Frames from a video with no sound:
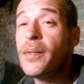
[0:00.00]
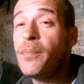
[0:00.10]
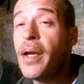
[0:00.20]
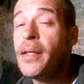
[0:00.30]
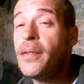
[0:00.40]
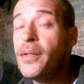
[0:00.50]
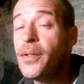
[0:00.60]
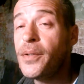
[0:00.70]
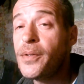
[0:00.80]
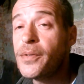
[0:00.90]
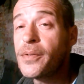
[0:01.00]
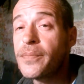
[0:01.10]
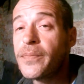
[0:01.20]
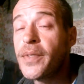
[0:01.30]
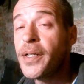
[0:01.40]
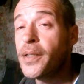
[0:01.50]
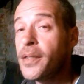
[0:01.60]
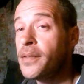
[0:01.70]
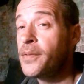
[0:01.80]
made the news here in